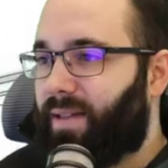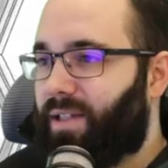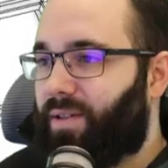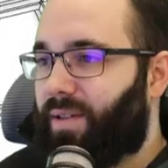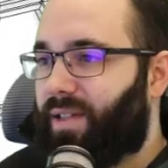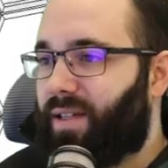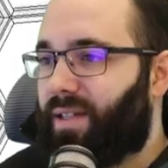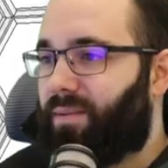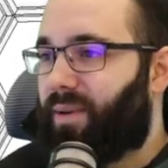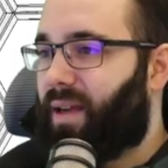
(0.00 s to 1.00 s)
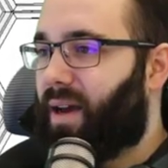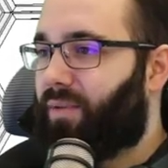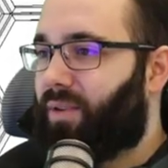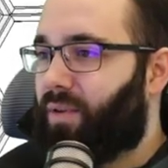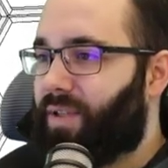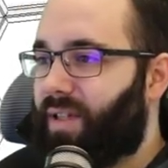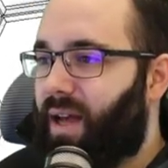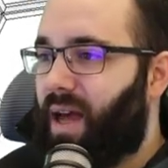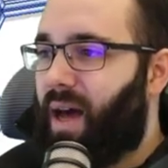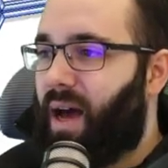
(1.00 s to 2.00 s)
So as you can see, we have those
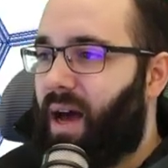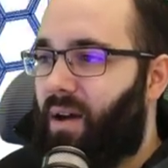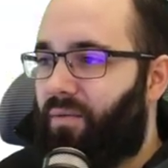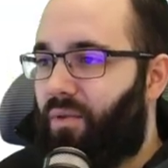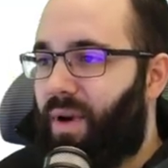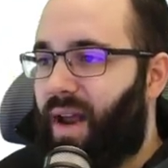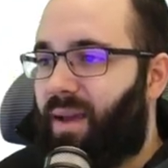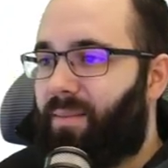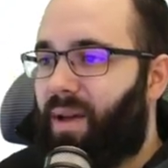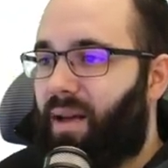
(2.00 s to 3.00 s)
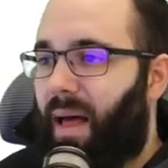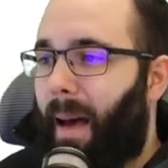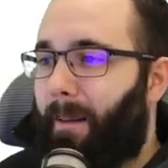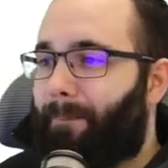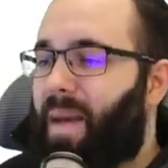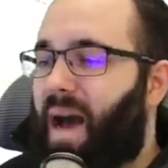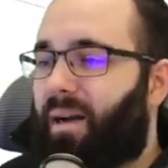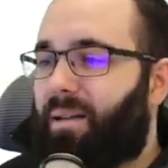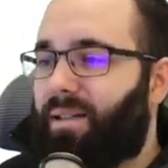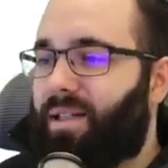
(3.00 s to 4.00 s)
uh, frame uh,
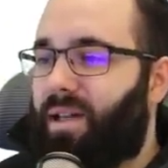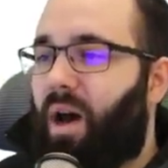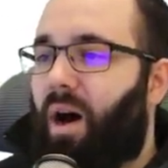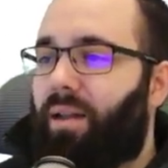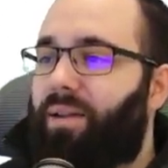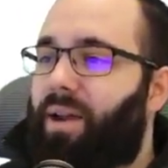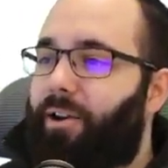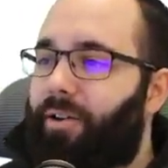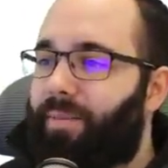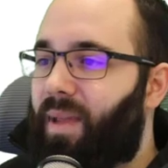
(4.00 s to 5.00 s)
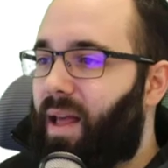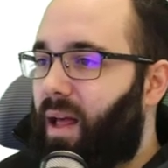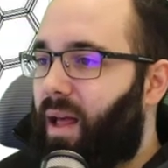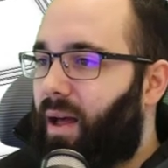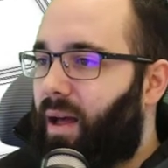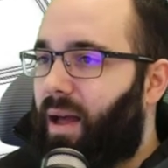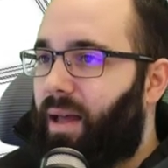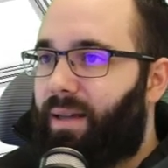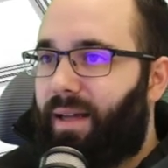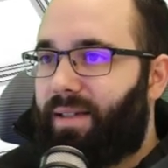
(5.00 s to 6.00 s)
panels on there.
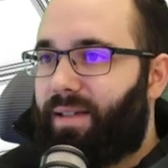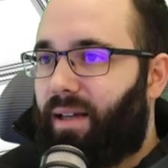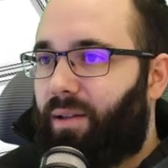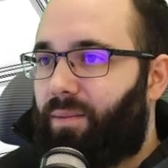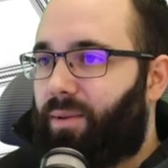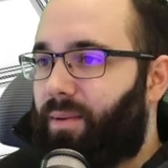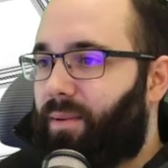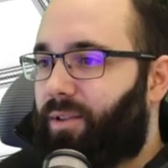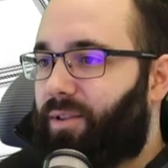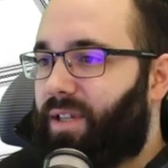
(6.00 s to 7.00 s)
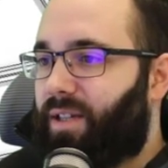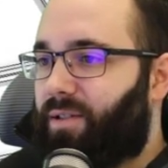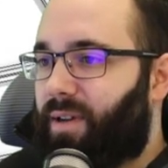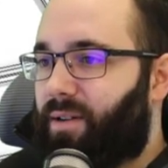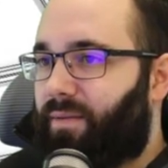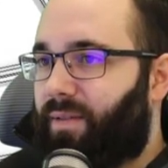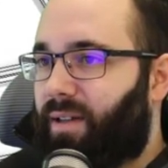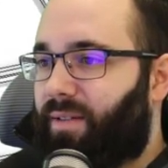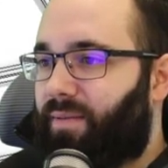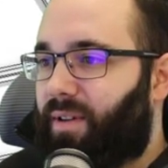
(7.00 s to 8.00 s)
And that's exactly what we want to see. So now if I
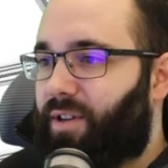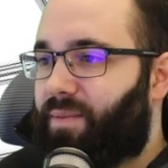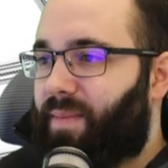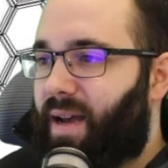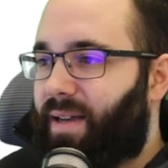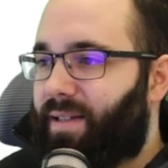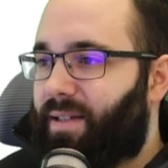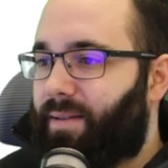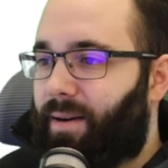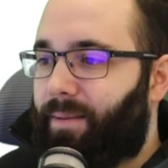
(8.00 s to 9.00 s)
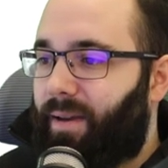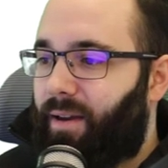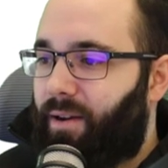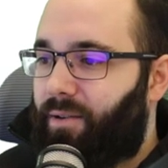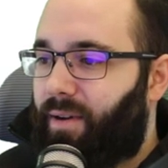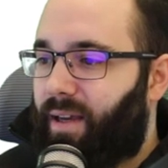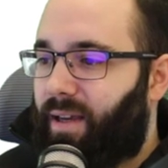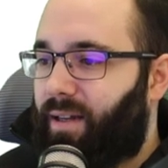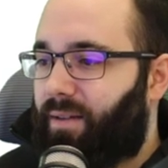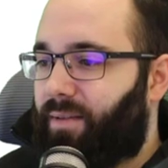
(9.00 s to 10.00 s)
hit finish mass, there we go. I
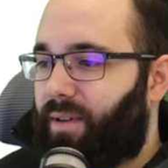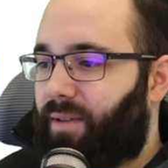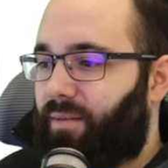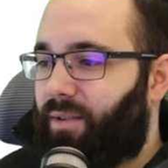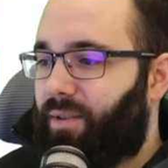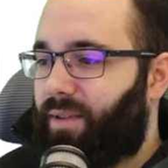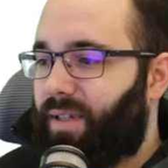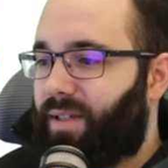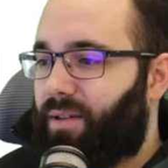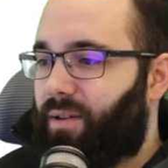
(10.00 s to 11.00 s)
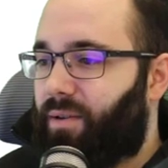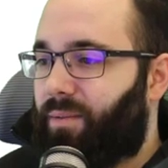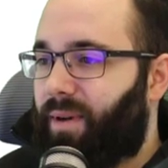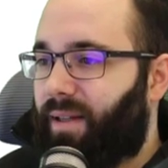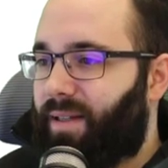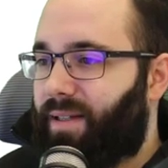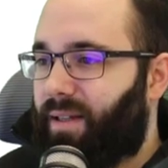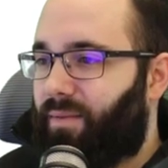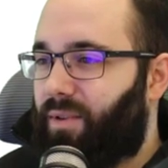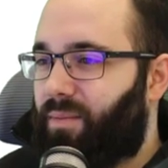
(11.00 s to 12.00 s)
can even view this in a
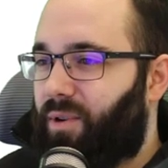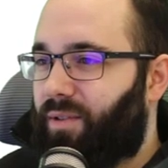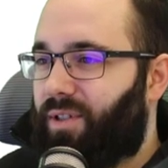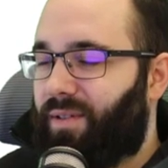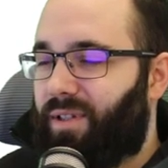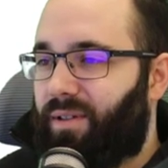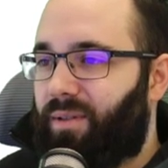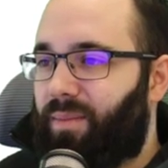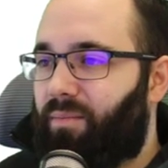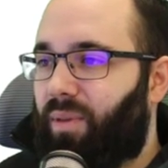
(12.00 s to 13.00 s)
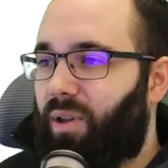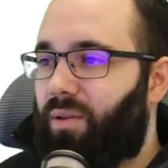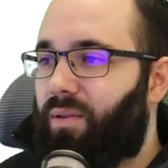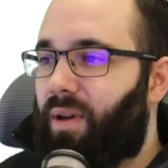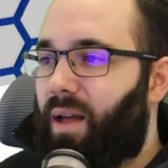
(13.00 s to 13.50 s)
realistic view mode, so it's going to be blue.